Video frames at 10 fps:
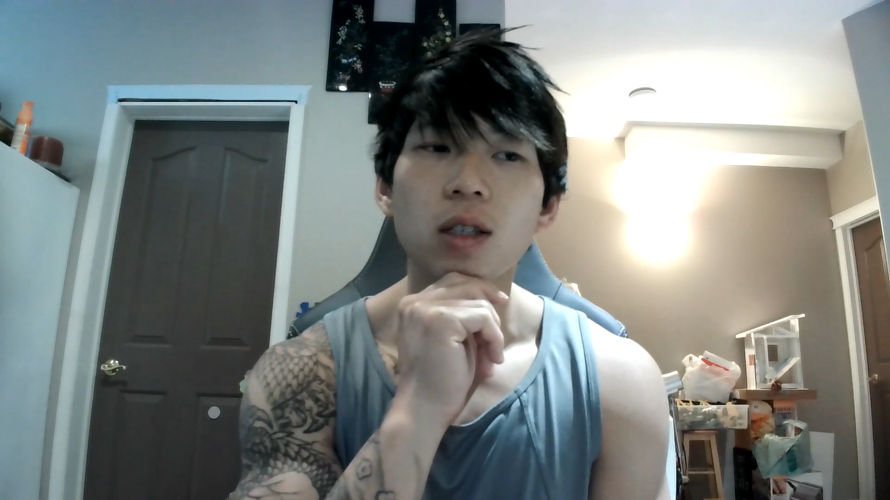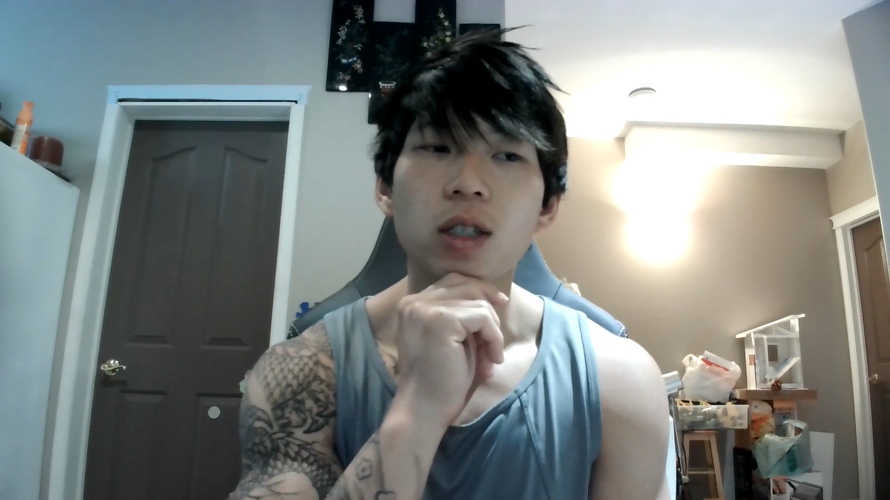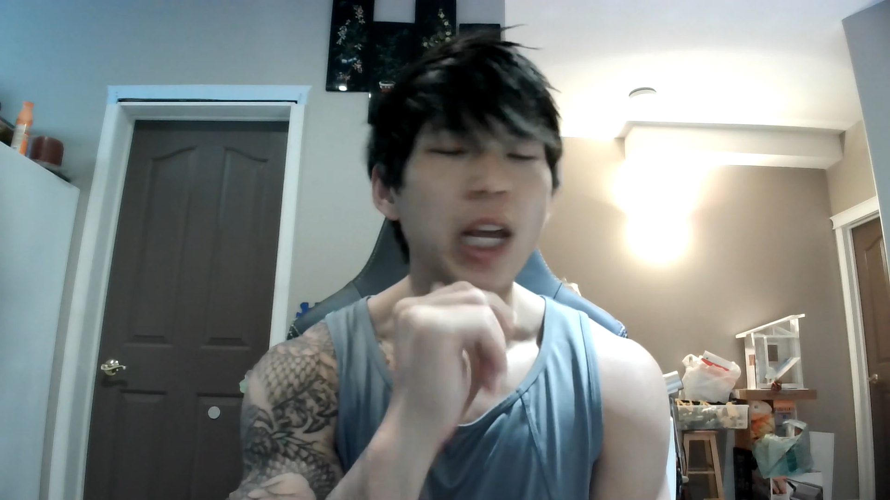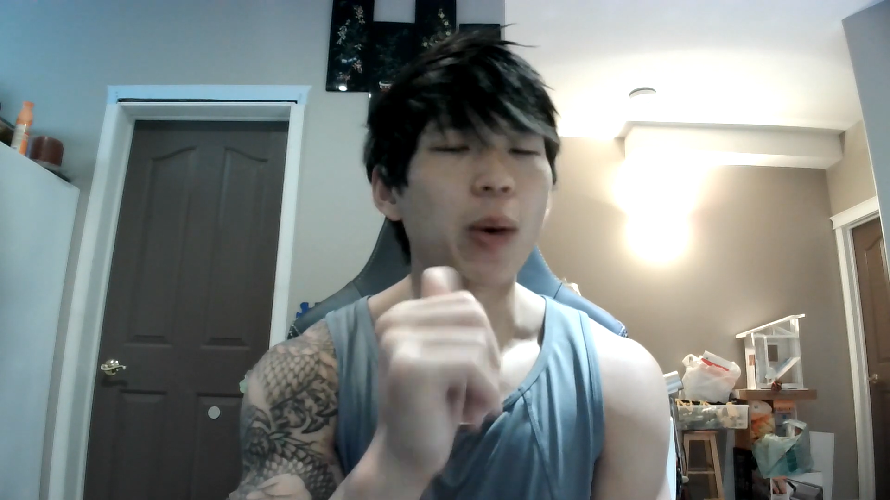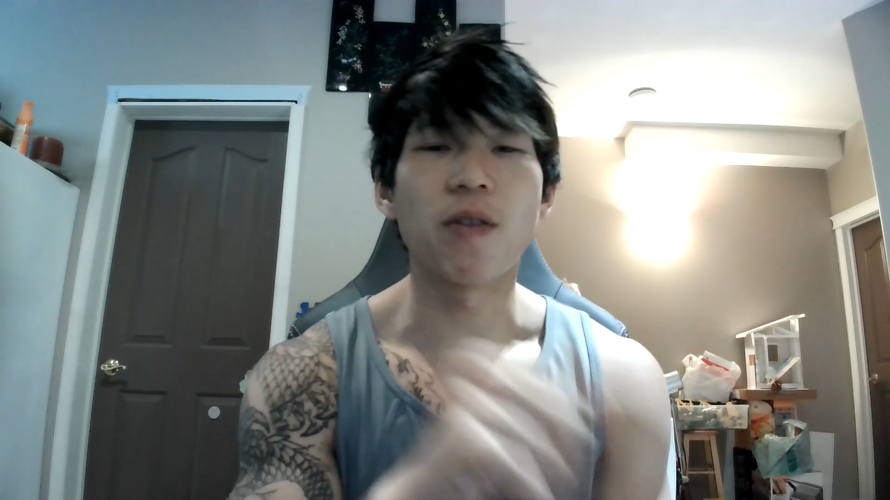
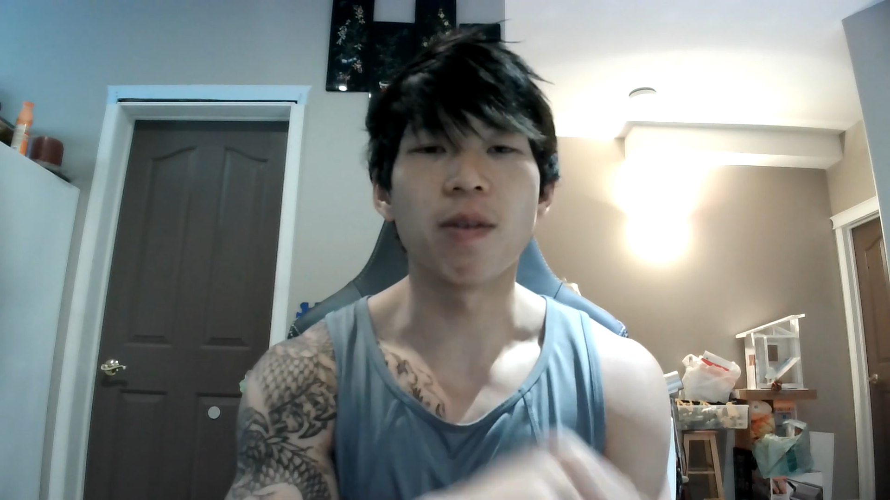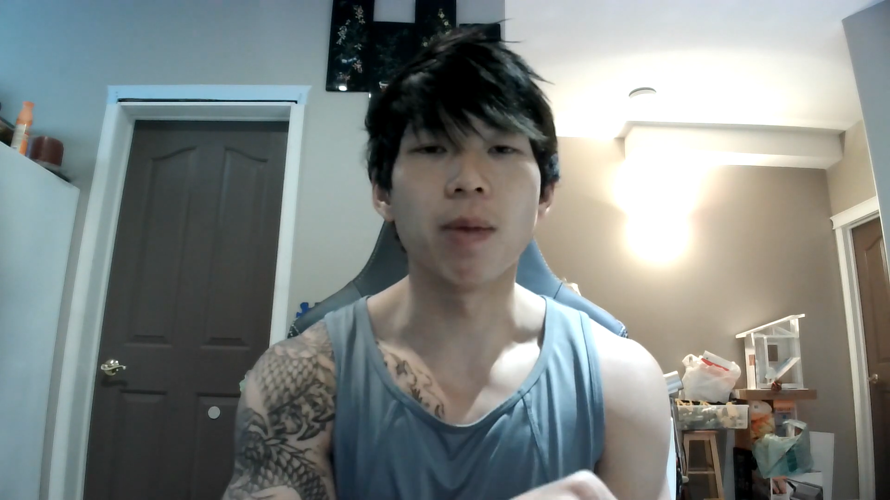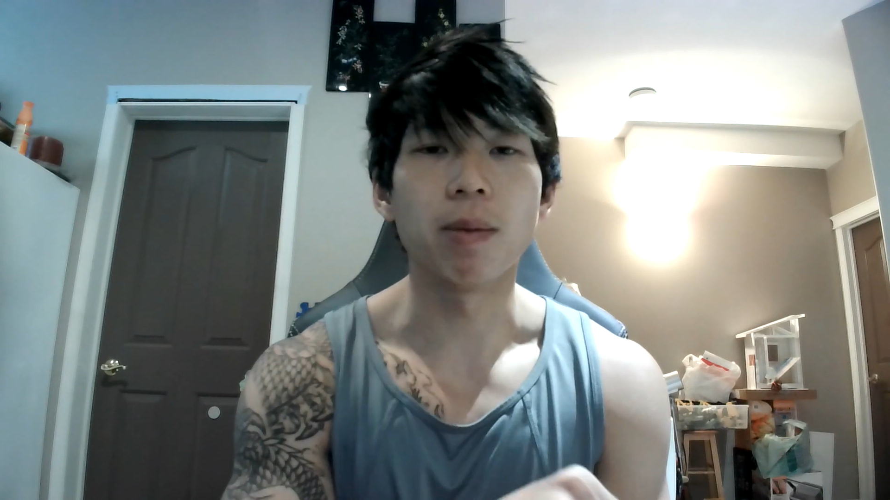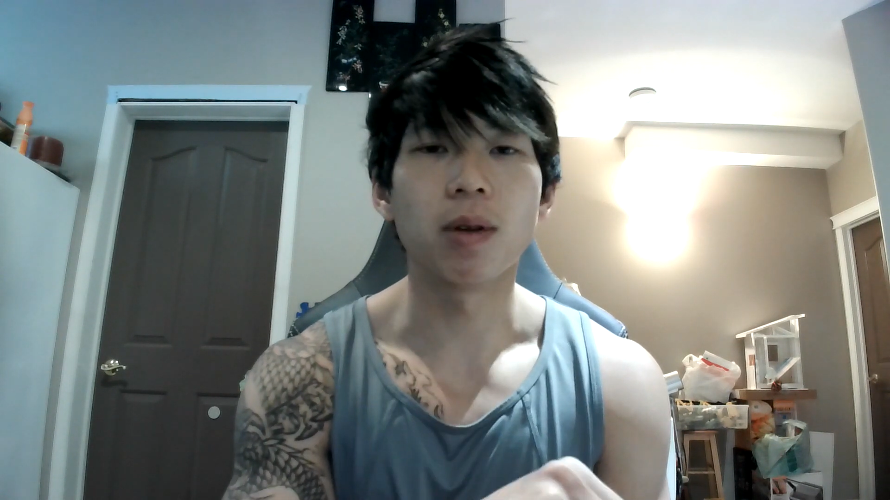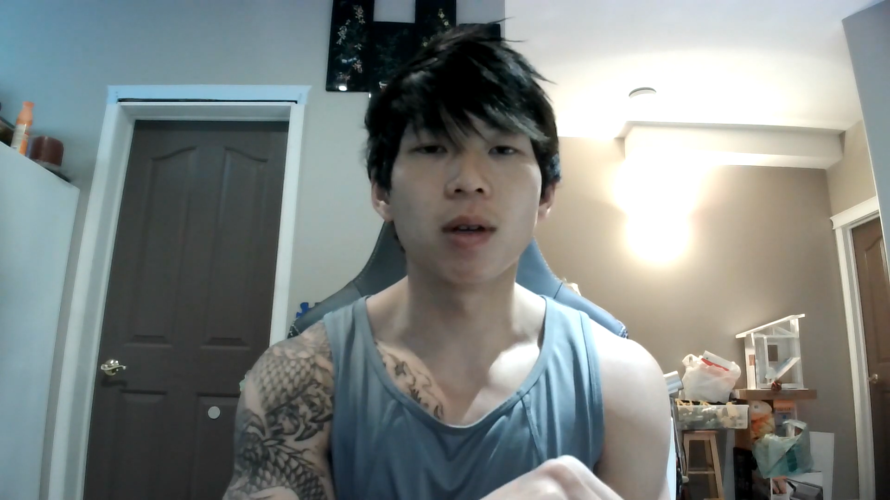stay away from
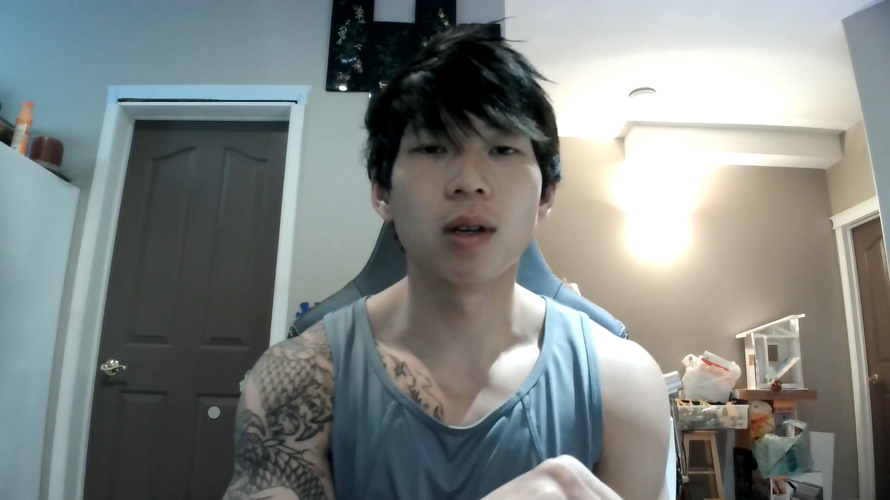him.